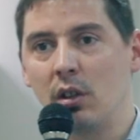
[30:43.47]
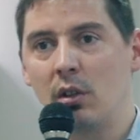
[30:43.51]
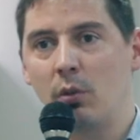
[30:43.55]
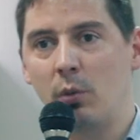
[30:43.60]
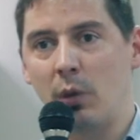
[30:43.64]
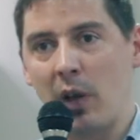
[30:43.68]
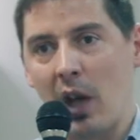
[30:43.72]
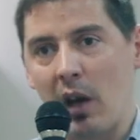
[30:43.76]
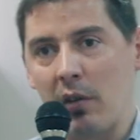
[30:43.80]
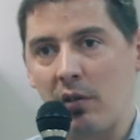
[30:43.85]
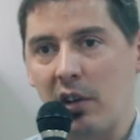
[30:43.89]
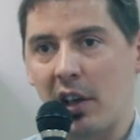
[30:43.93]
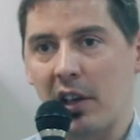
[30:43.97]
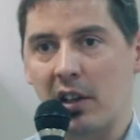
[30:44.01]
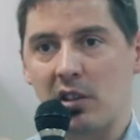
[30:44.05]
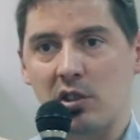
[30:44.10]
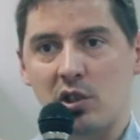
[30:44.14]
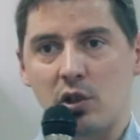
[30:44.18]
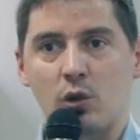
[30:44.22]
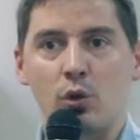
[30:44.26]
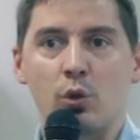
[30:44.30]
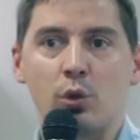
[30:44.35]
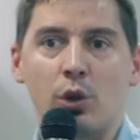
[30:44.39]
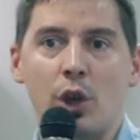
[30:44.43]
We have like
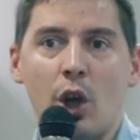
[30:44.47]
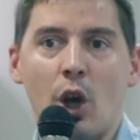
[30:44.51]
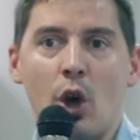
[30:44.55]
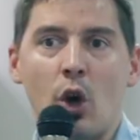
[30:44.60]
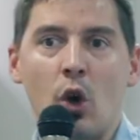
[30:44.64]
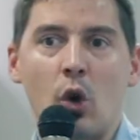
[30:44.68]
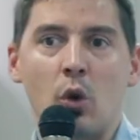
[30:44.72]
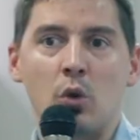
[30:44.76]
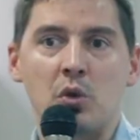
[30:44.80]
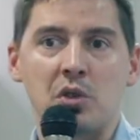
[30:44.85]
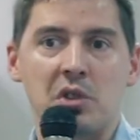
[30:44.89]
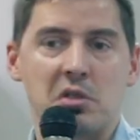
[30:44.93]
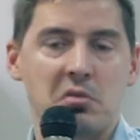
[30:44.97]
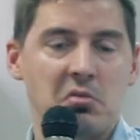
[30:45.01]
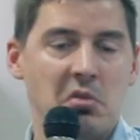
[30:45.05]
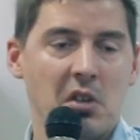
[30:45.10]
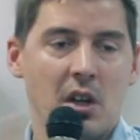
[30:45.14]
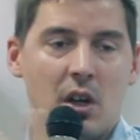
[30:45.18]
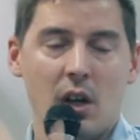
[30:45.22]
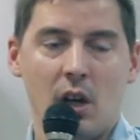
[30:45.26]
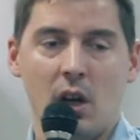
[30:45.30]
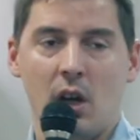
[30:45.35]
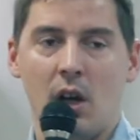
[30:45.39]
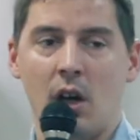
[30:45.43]
studios
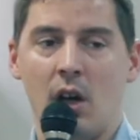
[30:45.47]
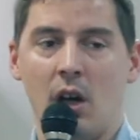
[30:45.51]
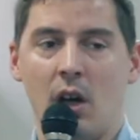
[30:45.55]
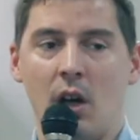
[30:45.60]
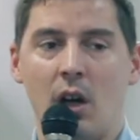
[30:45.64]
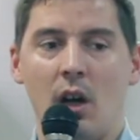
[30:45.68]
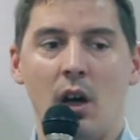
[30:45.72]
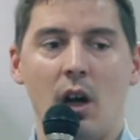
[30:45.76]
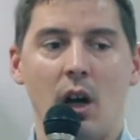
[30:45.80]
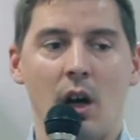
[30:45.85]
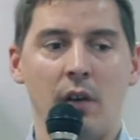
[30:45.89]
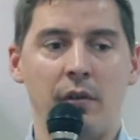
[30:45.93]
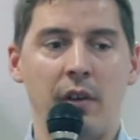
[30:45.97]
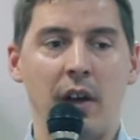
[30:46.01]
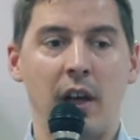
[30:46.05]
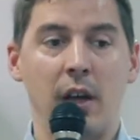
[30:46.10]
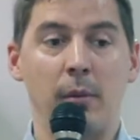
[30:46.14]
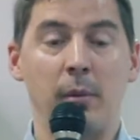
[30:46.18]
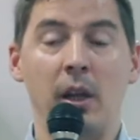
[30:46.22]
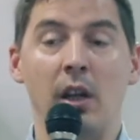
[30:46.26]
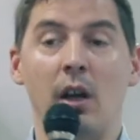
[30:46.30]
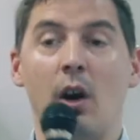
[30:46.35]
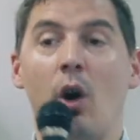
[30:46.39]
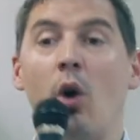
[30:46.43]

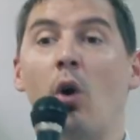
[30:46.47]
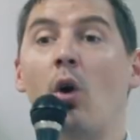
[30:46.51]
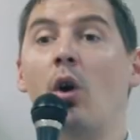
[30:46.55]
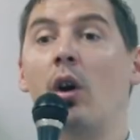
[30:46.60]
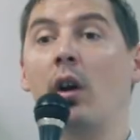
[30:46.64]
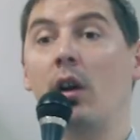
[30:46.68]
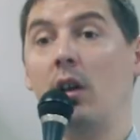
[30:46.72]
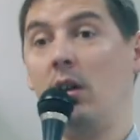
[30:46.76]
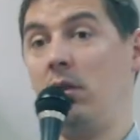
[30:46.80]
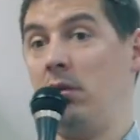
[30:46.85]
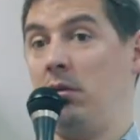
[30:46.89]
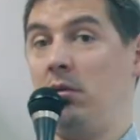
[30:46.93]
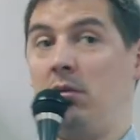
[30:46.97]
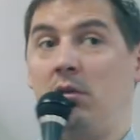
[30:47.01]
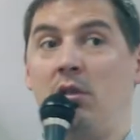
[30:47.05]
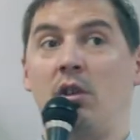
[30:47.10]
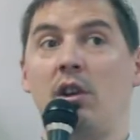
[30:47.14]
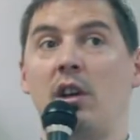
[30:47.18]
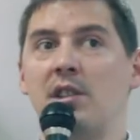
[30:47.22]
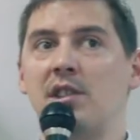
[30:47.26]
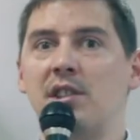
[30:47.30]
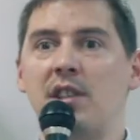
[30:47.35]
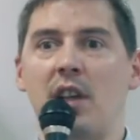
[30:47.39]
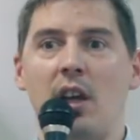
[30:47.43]
available, or
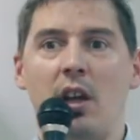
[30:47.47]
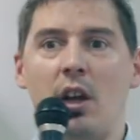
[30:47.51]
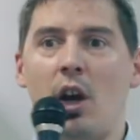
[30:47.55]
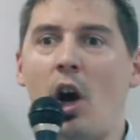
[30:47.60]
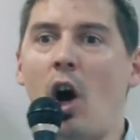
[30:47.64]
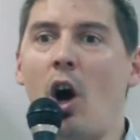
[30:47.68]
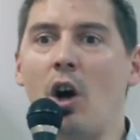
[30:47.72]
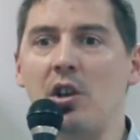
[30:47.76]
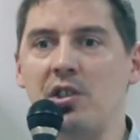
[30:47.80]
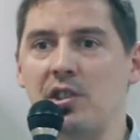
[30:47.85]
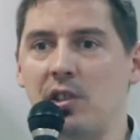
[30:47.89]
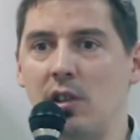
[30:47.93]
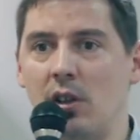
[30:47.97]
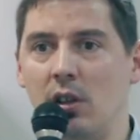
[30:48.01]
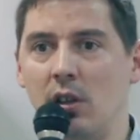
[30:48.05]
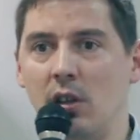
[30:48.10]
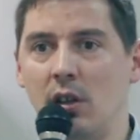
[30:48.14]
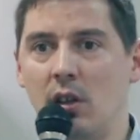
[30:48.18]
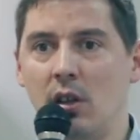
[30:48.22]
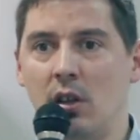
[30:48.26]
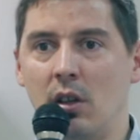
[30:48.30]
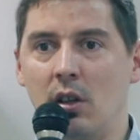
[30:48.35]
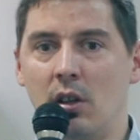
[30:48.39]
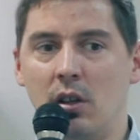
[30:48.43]
you can stay in a hostel,
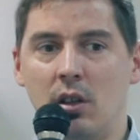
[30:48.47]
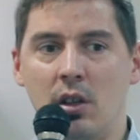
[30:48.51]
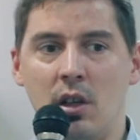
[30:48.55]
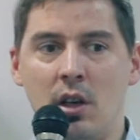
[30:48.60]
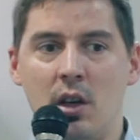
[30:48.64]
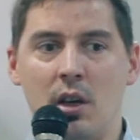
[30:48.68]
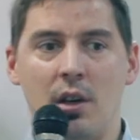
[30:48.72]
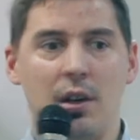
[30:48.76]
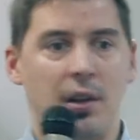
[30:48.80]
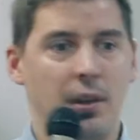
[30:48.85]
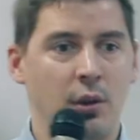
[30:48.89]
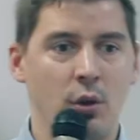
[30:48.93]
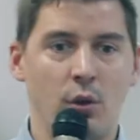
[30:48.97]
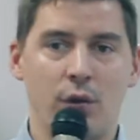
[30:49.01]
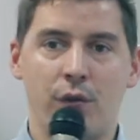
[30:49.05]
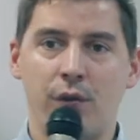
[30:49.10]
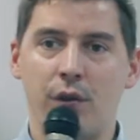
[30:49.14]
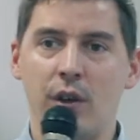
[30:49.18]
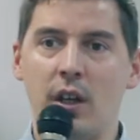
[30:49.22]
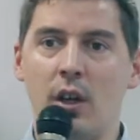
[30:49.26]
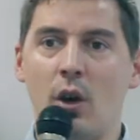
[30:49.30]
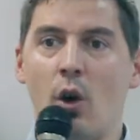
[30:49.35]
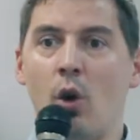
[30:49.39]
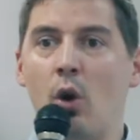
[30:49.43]
yeah, you're
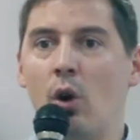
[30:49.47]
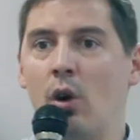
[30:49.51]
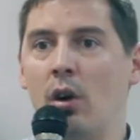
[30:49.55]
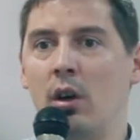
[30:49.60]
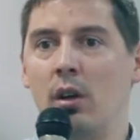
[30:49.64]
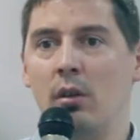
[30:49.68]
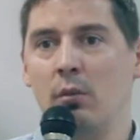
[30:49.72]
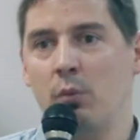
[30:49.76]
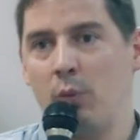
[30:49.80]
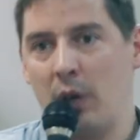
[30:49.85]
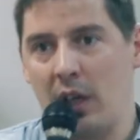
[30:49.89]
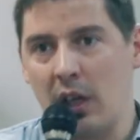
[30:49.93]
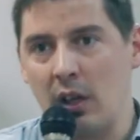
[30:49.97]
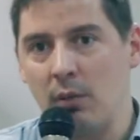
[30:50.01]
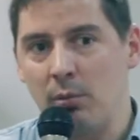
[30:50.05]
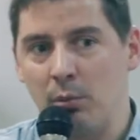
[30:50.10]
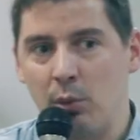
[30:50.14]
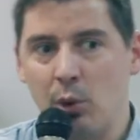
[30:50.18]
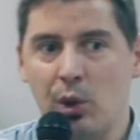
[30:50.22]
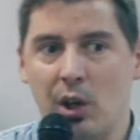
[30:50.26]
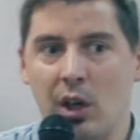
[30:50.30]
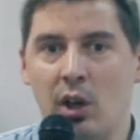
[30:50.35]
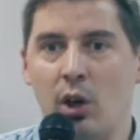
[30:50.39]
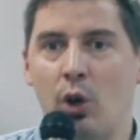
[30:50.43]
free, or we can
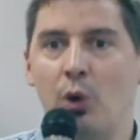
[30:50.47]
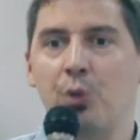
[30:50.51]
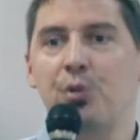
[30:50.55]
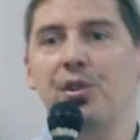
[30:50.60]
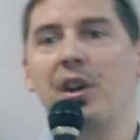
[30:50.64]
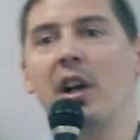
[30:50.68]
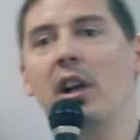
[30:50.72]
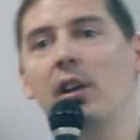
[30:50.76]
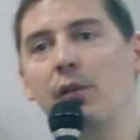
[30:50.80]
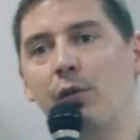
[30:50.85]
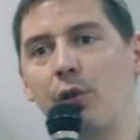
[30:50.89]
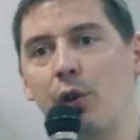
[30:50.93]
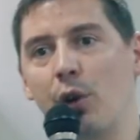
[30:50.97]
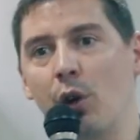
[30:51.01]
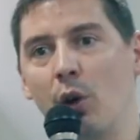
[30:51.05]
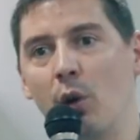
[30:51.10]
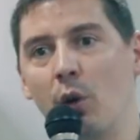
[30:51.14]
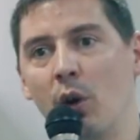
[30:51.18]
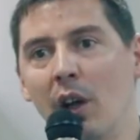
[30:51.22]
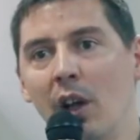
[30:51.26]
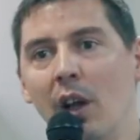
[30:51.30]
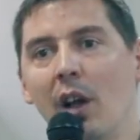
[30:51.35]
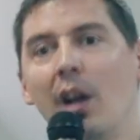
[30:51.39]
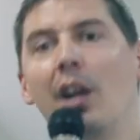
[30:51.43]
book a hotel for
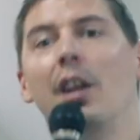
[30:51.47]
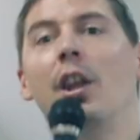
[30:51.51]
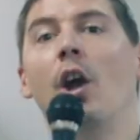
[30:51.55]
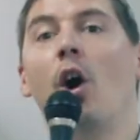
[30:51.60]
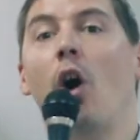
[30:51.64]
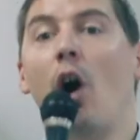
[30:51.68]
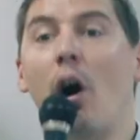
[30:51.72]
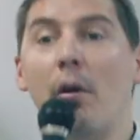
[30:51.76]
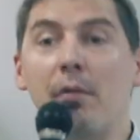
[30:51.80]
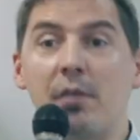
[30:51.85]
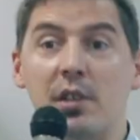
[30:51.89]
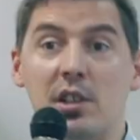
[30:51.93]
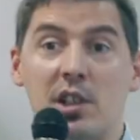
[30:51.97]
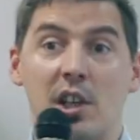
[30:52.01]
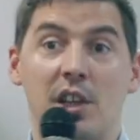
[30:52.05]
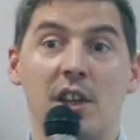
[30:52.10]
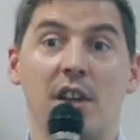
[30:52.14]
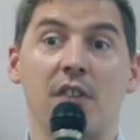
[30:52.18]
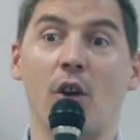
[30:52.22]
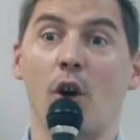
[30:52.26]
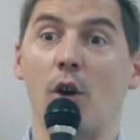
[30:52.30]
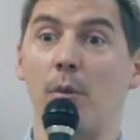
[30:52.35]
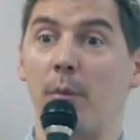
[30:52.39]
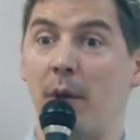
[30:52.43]
you. Now obviously
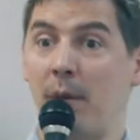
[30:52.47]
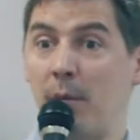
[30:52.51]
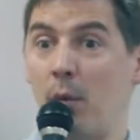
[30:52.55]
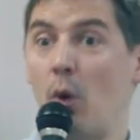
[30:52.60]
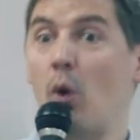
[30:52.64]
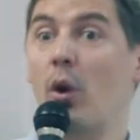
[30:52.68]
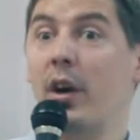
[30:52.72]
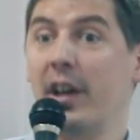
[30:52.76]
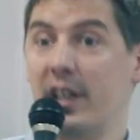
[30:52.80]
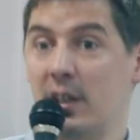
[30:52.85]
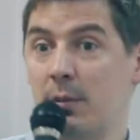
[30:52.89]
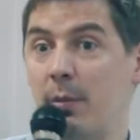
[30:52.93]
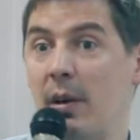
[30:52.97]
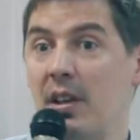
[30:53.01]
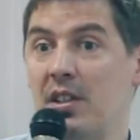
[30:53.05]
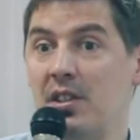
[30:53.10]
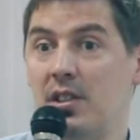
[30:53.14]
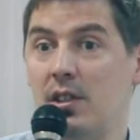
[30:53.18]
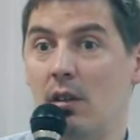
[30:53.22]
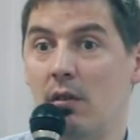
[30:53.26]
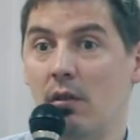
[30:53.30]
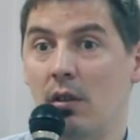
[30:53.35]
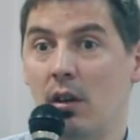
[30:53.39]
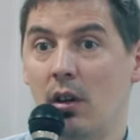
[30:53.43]
that's going to be more
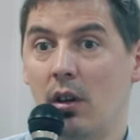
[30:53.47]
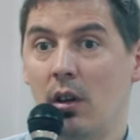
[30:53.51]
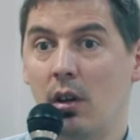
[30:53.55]
expensive.